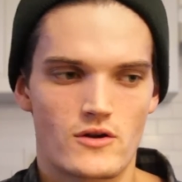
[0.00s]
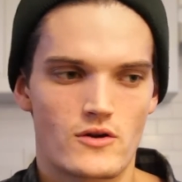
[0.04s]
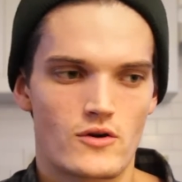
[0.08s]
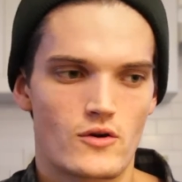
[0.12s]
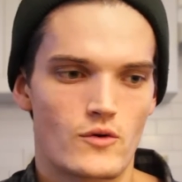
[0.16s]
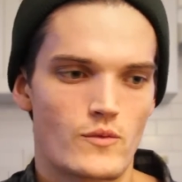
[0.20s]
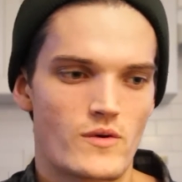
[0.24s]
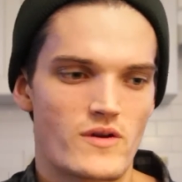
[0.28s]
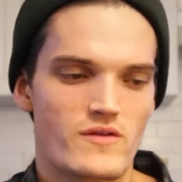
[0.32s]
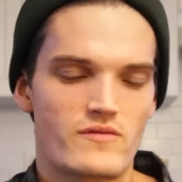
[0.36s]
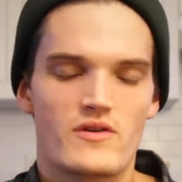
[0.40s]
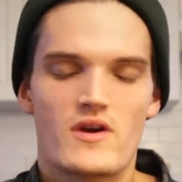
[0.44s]
You
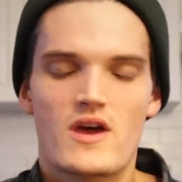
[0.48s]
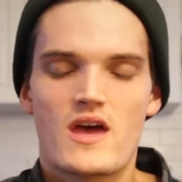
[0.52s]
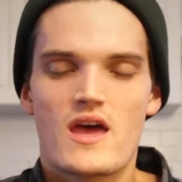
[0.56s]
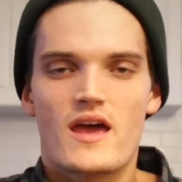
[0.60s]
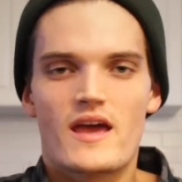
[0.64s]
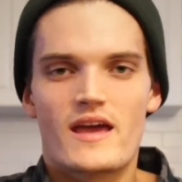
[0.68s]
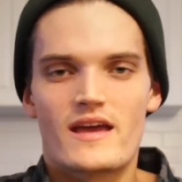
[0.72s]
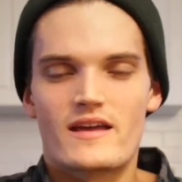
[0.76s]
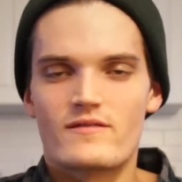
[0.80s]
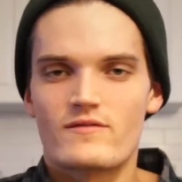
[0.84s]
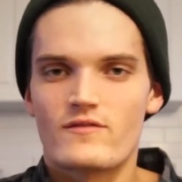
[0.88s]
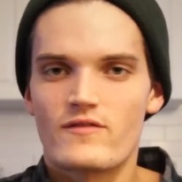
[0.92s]
know, we've
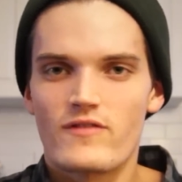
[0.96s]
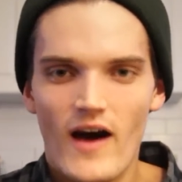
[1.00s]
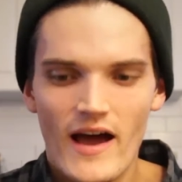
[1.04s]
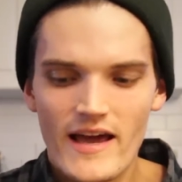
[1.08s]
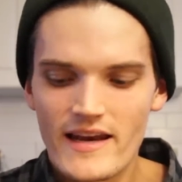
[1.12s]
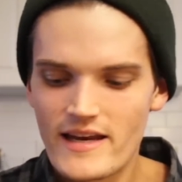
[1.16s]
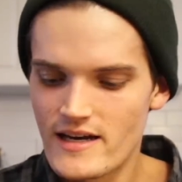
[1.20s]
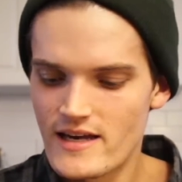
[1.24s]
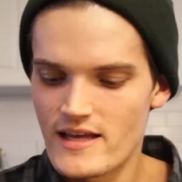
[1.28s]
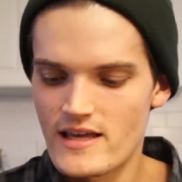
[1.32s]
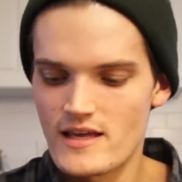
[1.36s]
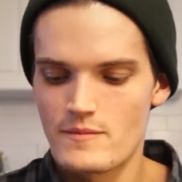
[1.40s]

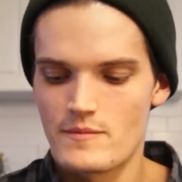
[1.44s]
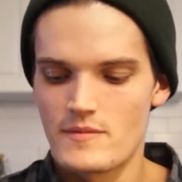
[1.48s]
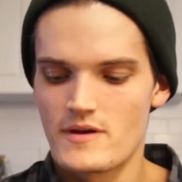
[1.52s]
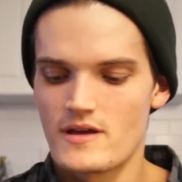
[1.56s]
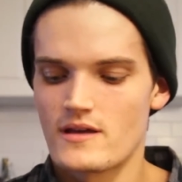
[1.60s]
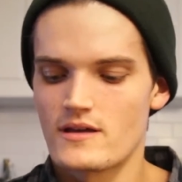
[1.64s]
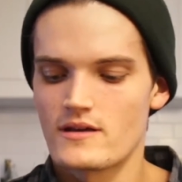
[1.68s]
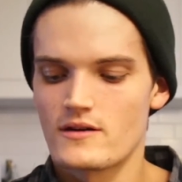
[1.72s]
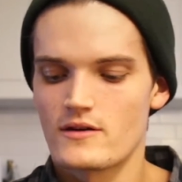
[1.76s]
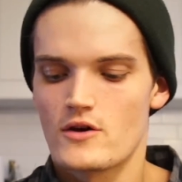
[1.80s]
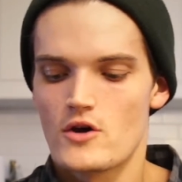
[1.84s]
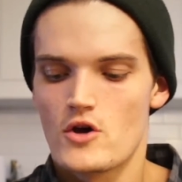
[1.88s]
invited Him
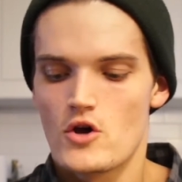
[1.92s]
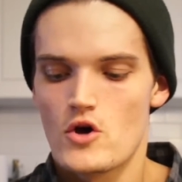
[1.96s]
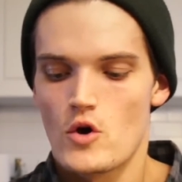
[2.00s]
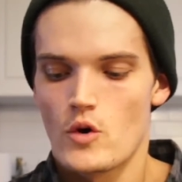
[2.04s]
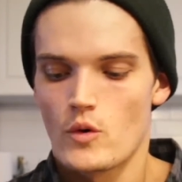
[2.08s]
in,